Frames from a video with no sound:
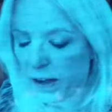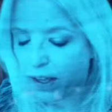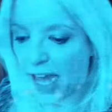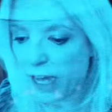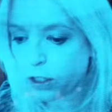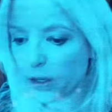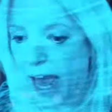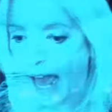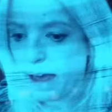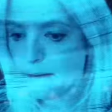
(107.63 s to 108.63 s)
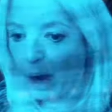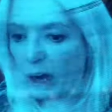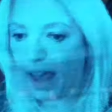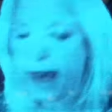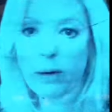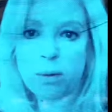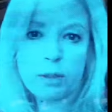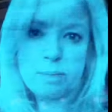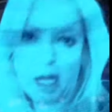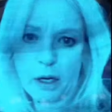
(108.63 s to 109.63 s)
yesterday, Mark Hamill
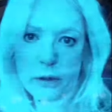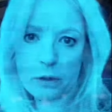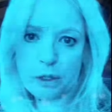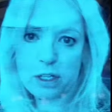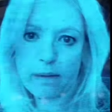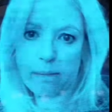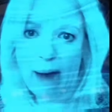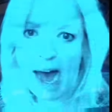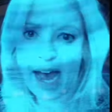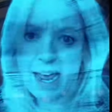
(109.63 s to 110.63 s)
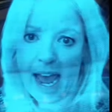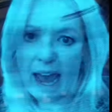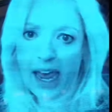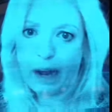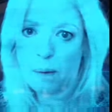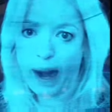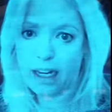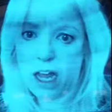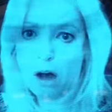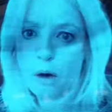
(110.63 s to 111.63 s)
was abused by a
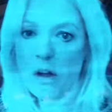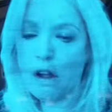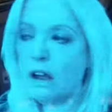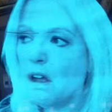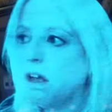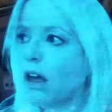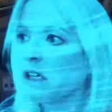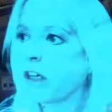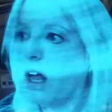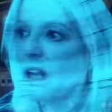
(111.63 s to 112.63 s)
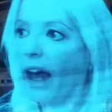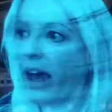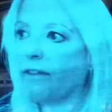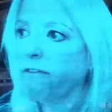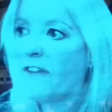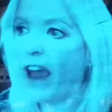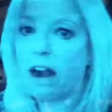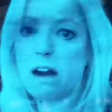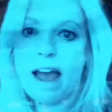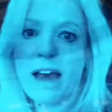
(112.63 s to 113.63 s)
Reylo called
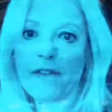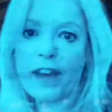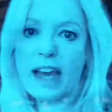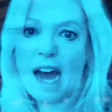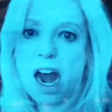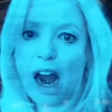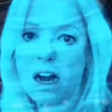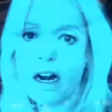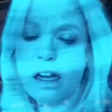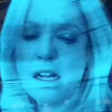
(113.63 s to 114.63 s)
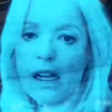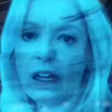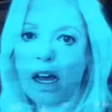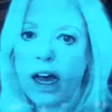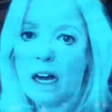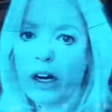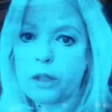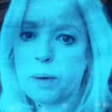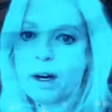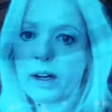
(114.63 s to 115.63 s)
Fair, F-E-R. Uh, her
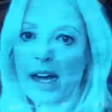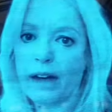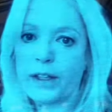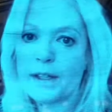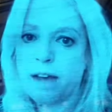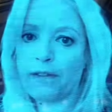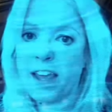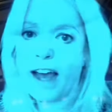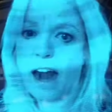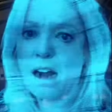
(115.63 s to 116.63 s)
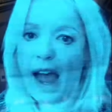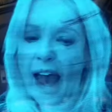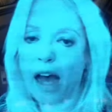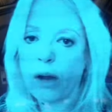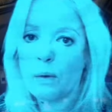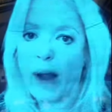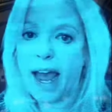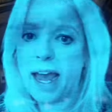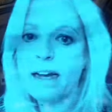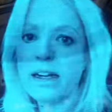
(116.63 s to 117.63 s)
Twitter account is F-E-R at
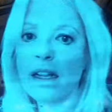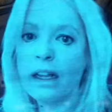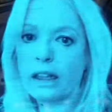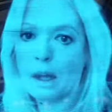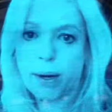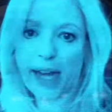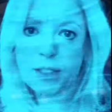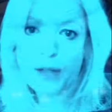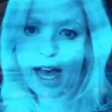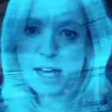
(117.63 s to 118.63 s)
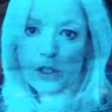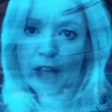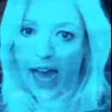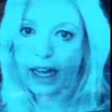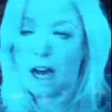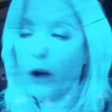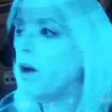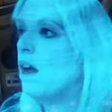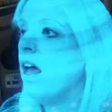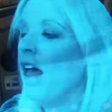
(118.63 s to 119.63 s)
Rey, lowercase x,
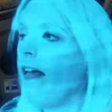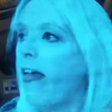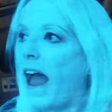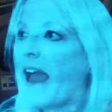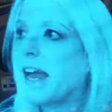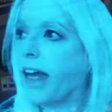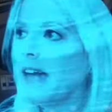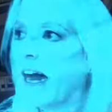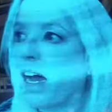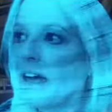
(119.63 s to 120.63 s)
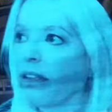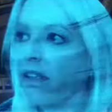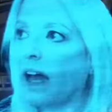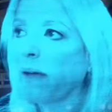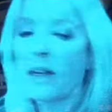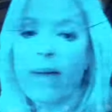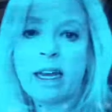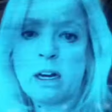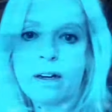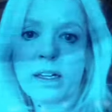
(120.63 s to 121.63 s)
Kylo. And uh, I'm going to
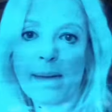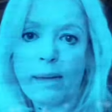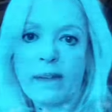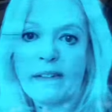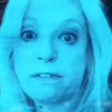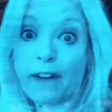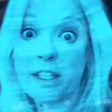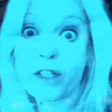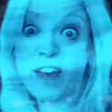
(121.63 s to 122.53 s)
make her and a couple of her friends